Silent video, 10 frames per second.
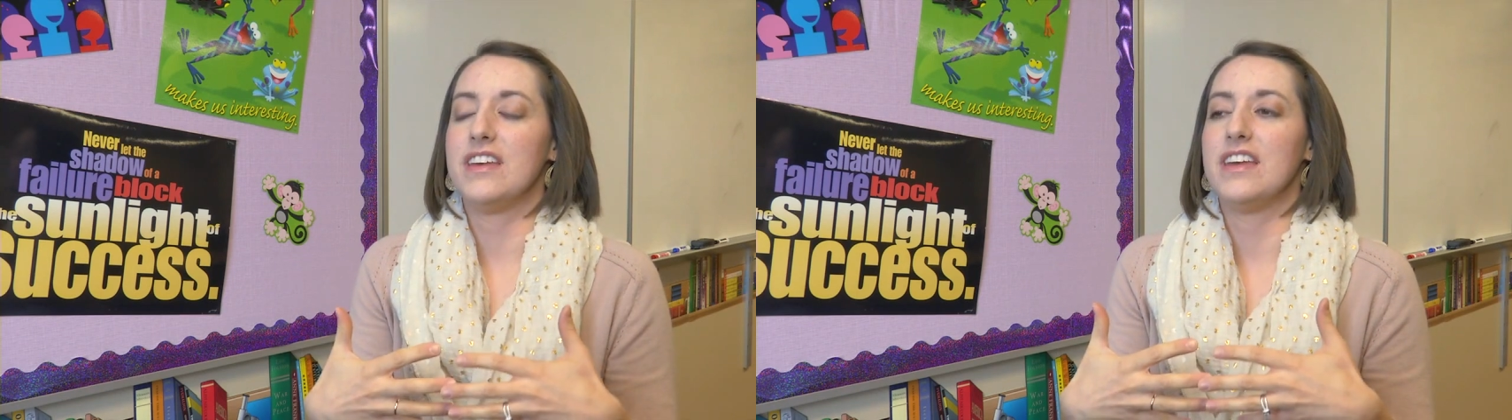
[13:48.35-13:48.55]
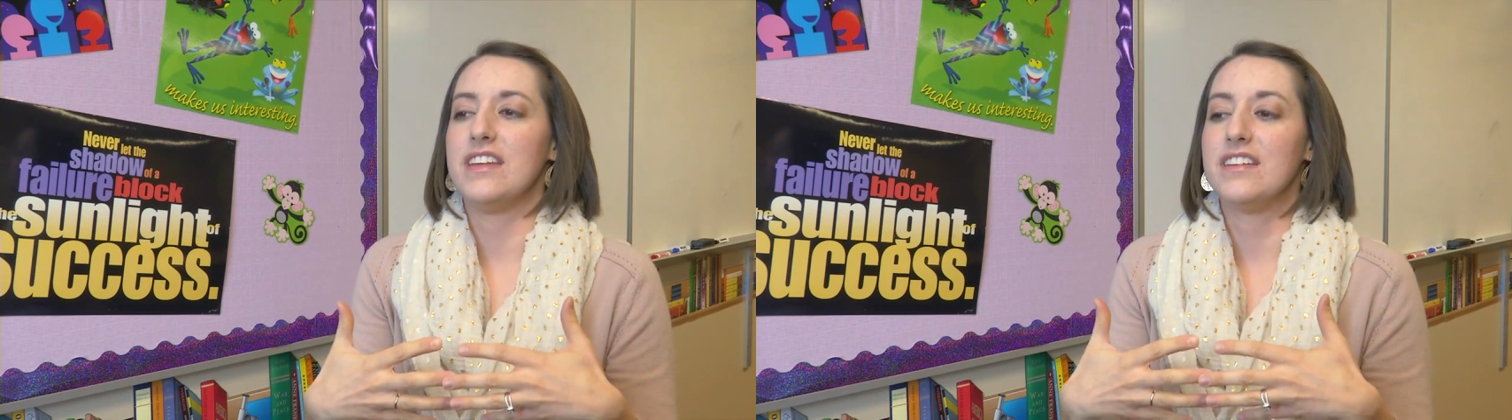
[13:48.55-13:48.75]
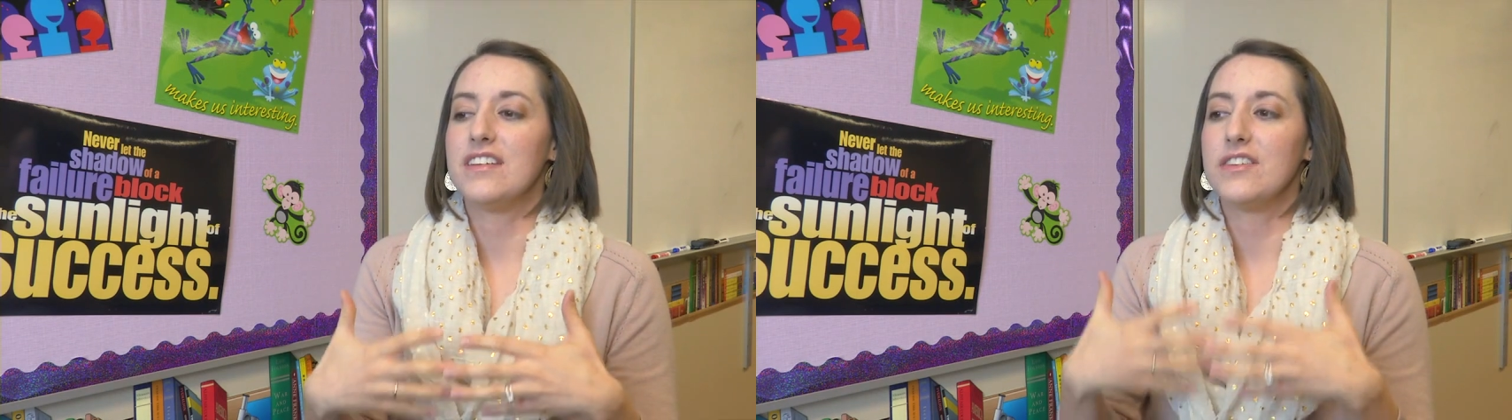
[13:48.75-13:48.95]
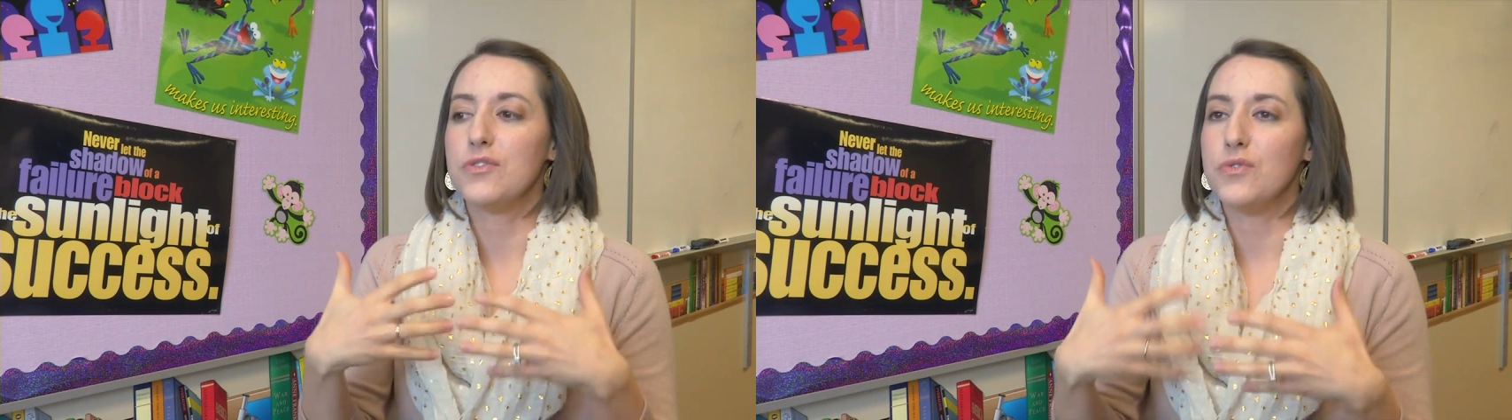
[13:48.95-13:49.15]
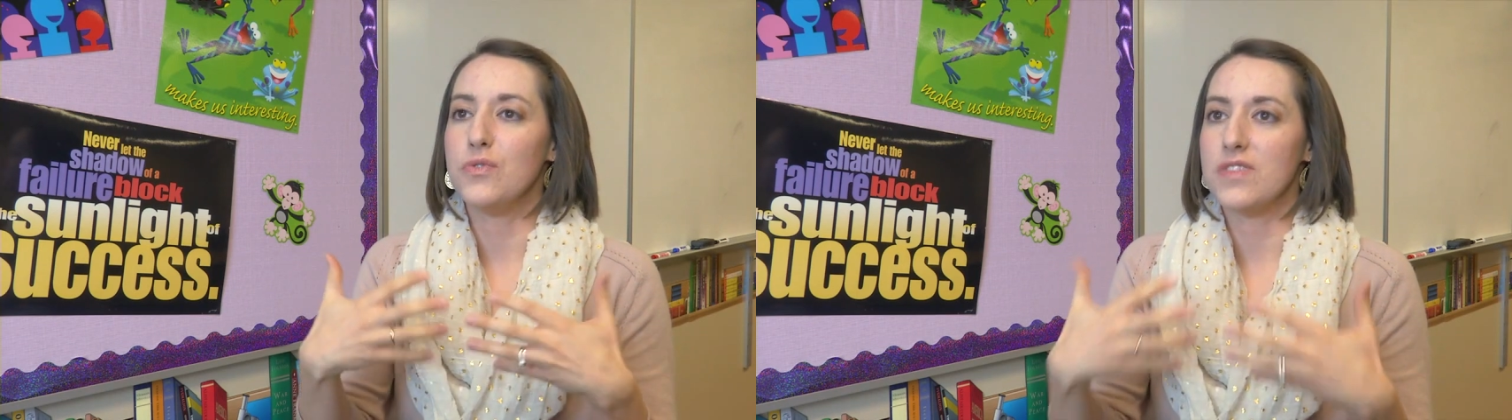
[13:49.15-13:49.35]
in
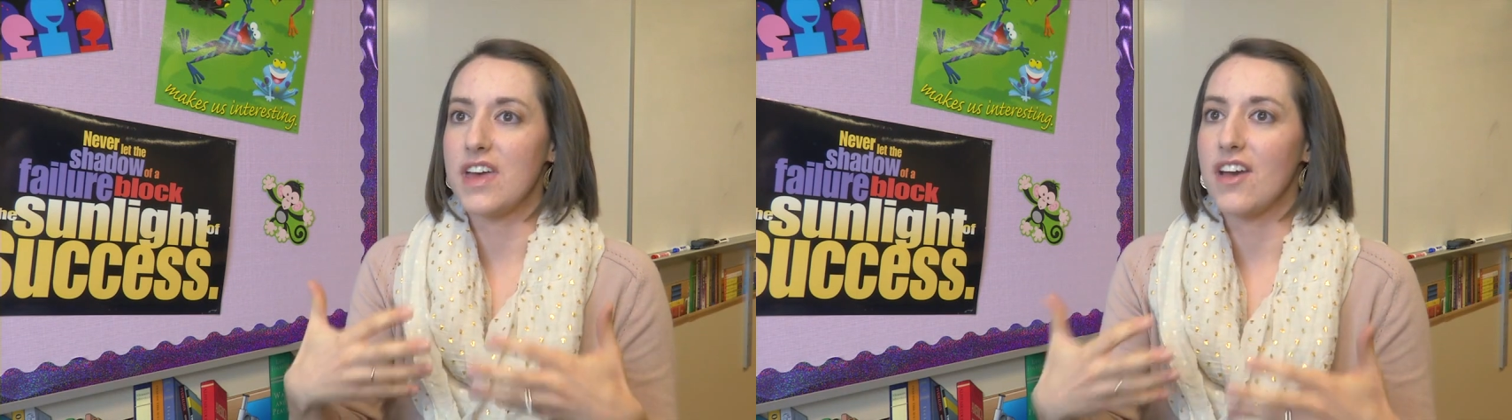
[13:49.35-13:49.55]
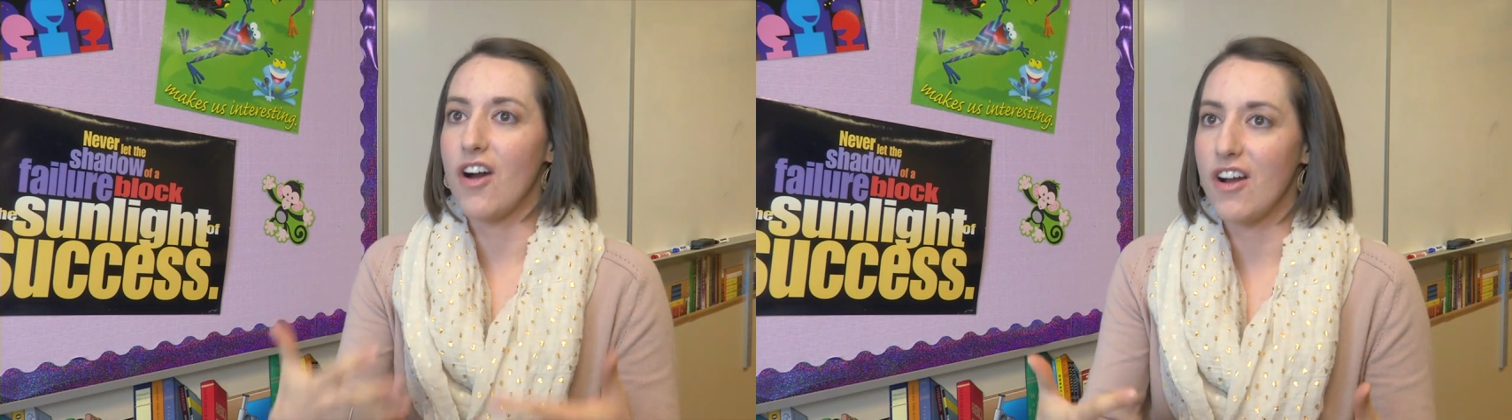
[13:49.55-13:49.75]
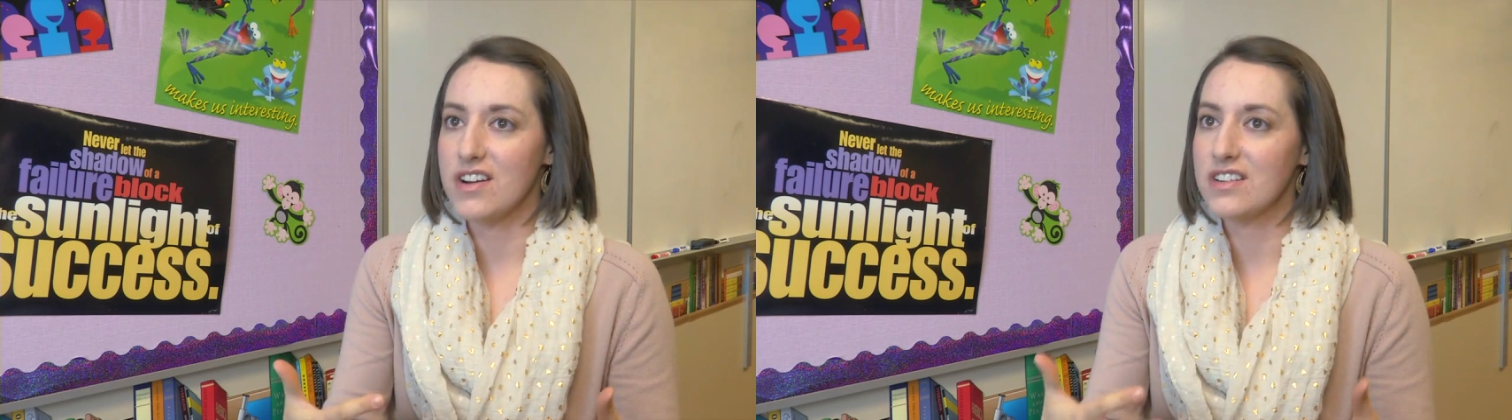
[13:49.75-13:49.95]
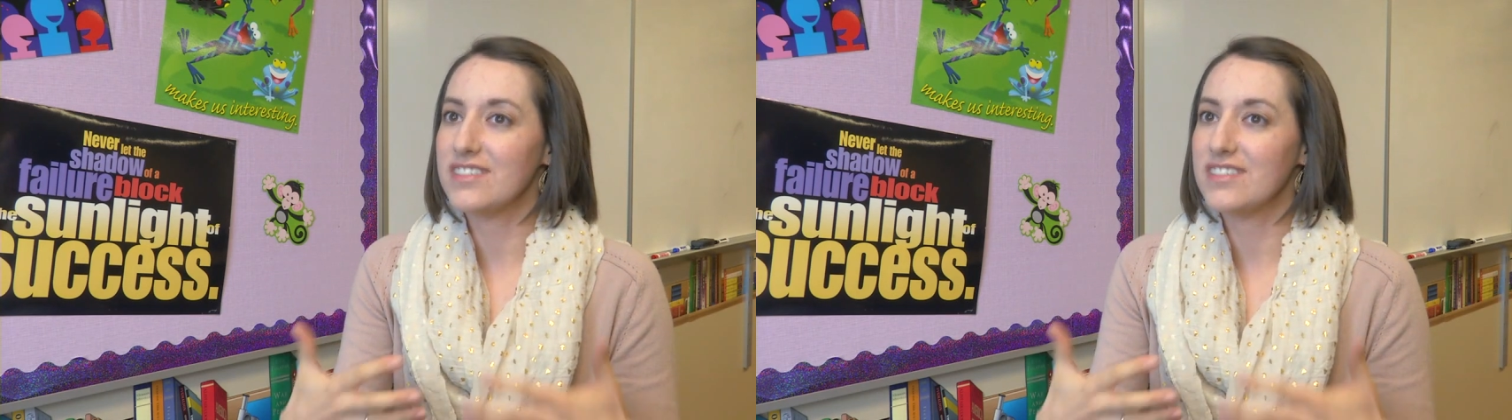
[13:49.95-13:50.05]
who they are.